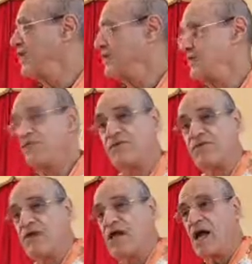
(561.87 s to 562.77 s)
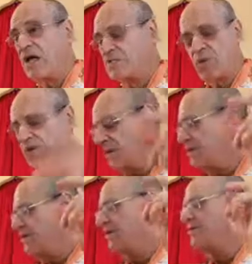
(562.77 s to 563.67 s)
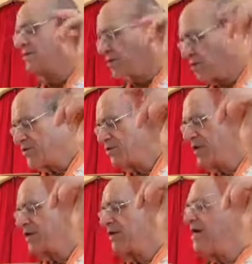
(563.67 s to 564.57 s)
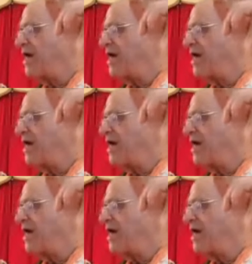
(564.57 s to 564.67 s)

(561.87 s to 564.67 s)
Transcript: And I'm twirling the lotus flower